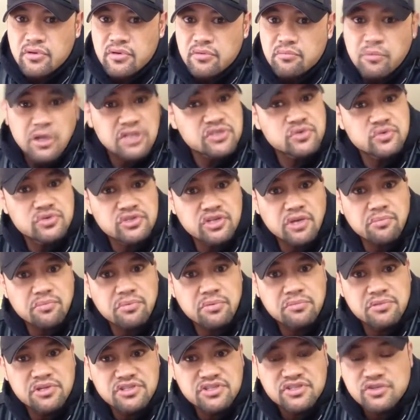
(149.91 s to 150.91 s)
muscle
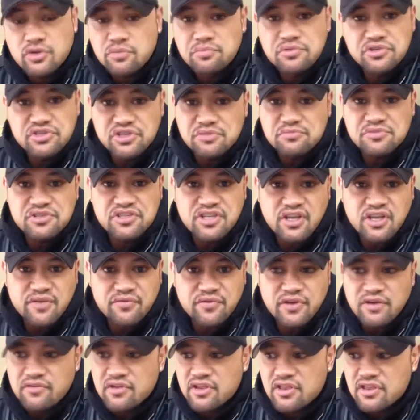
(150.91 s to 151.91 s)
supplements, it could be gym stuff,
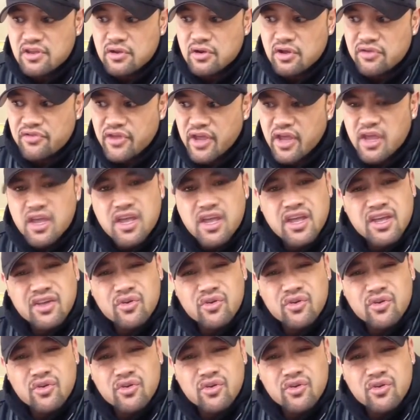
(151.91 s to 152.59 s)
everything like that.